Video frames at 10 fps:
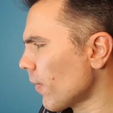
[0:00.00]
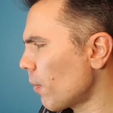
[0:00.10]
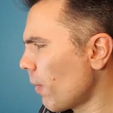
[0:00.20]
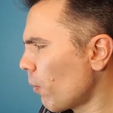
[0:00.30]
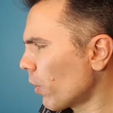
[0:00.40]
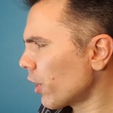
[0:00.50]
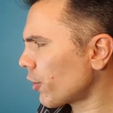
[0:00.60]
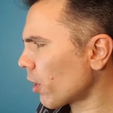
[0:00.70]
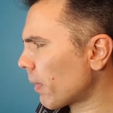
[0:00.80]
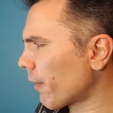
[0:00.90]
But we're going to
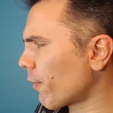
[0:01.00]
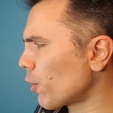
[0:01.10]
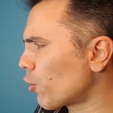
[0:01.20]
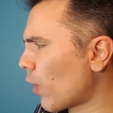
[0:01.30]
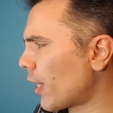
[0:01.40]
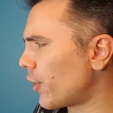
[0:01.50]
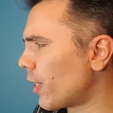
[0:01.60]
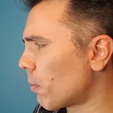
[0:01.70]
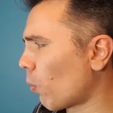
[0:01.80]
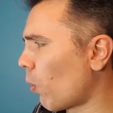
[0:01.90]
talk about the first strategy,
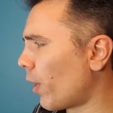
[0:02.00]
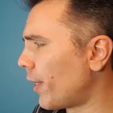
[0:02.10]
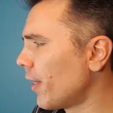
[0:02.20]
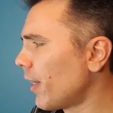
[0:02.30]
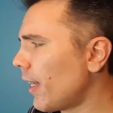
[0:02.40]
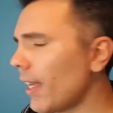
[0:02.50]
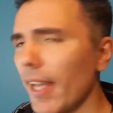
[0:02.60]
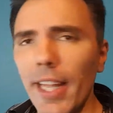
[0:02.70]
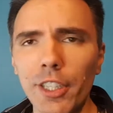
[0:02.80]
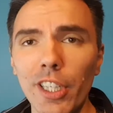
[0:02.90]
number one,
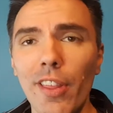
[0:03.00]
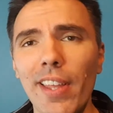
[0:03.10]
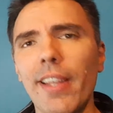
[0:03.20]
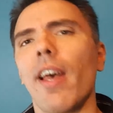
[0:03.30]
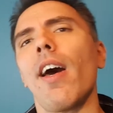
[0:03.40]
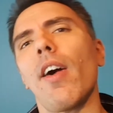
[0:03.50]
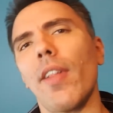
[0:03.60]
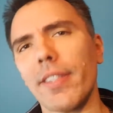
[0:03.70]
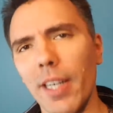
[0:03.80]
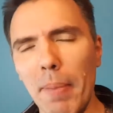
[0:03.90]
and you're going to think, oh,
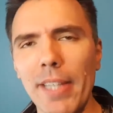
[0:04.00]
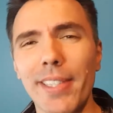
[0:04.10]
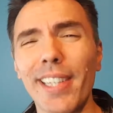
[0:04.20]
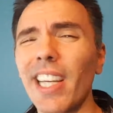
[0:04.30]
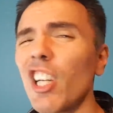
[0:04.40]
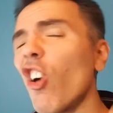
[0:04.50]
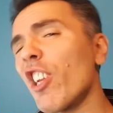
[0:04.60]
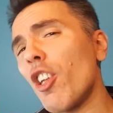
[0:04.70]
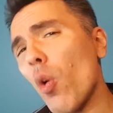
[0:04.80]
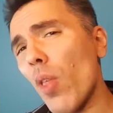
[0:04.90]
that's kind of basic. I kind of
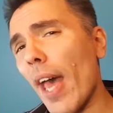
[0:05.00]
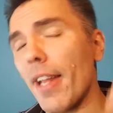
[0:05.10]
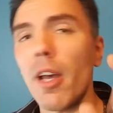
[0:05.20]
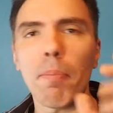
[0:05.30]
already know that.